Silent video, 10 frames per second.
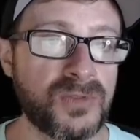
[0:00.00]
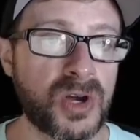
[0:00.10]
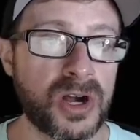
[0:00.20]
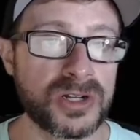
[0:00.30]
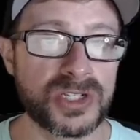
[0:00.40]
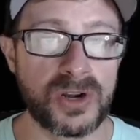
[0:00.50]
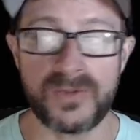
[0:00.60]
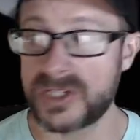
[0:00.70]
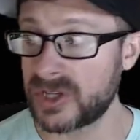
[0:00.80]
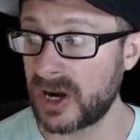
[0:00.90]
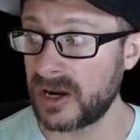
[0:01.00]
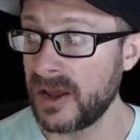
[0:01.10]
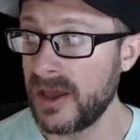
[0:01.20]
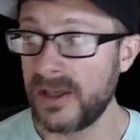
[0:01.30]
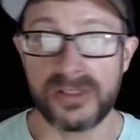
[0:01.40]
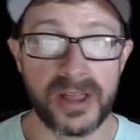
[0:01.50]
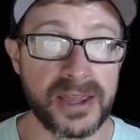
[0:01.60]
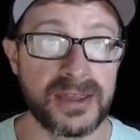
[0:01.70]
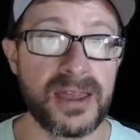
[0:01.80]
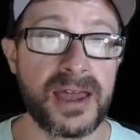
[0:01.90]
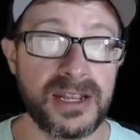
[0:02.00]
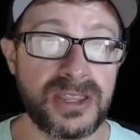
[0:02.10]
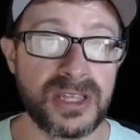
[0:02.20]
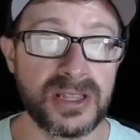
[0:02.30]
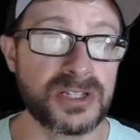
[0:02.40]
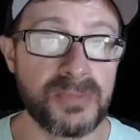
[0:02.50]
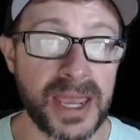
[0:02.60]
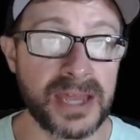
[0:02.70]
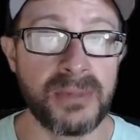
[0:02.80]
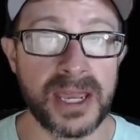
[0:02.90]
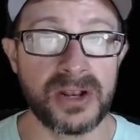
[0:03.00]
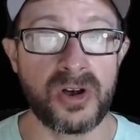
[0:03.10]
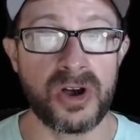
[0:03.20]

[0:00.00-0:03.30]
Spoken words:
of the hard surface art, like anything that's man-made